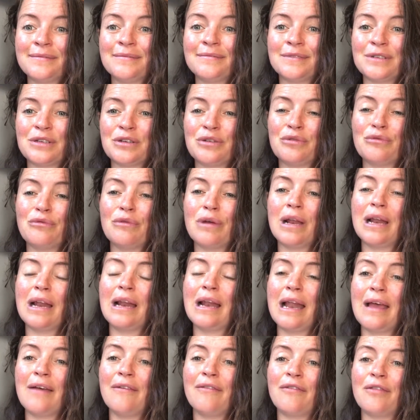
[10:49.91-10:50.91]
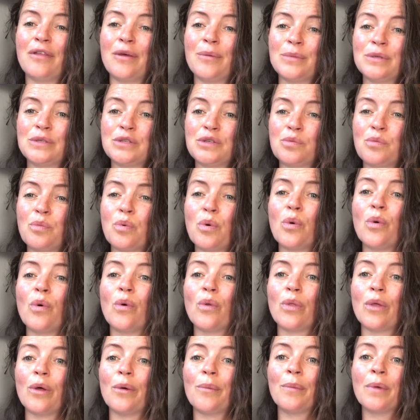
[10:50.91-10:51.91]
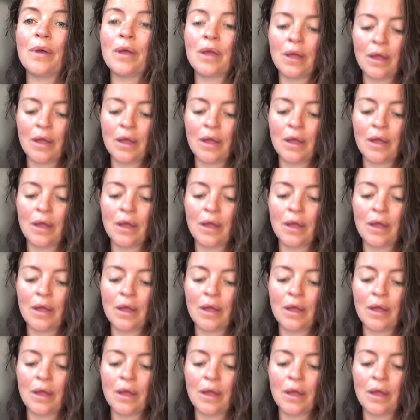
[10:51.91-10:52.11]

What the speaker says: to really lift them and support them.